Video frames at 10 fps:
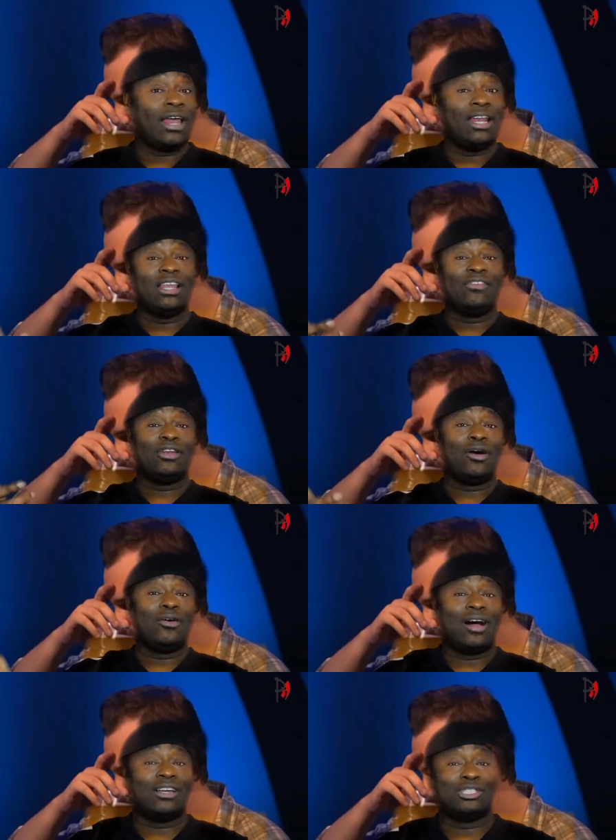I didn't even
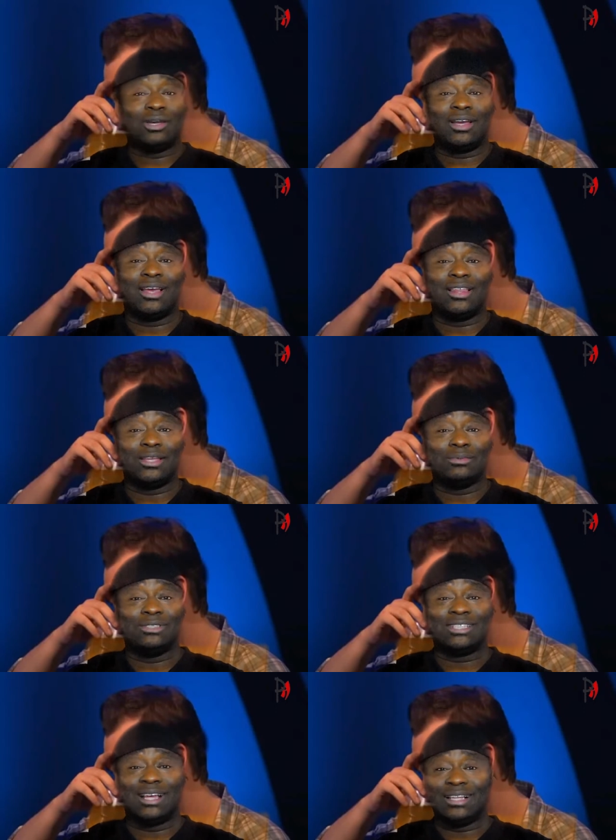know in Australia it
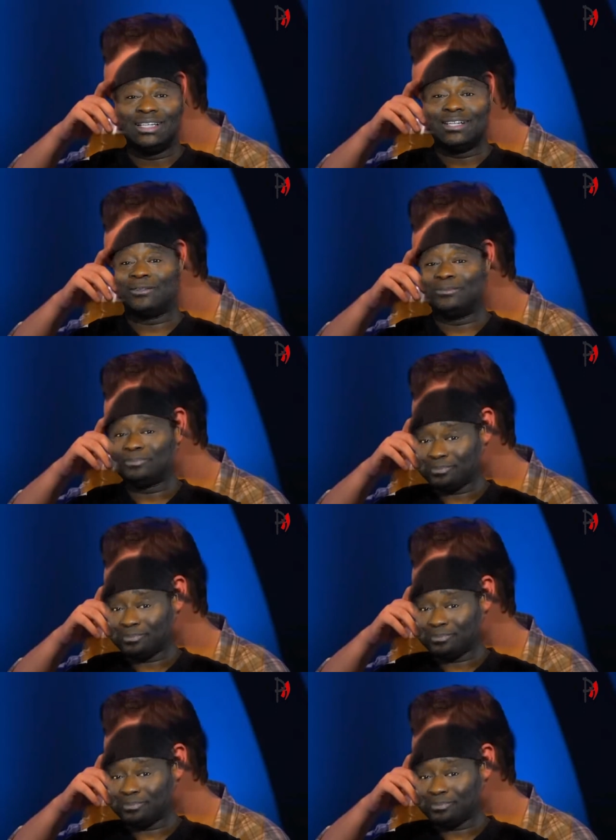was uh, legal,